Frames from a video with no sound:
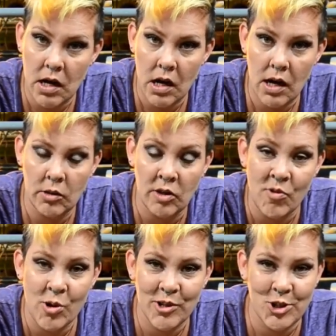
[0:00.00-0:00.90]
Uh, I look
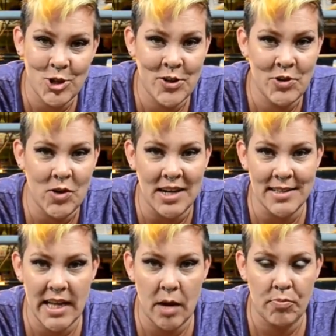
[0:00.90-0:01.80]
forward to showing you
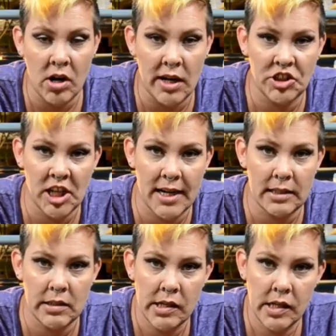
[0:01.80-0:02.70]
guys that
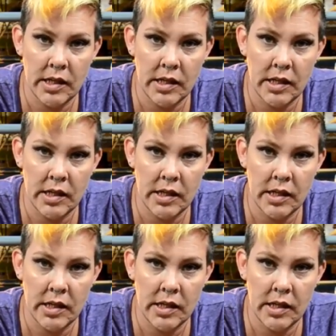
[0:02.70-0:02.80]
project.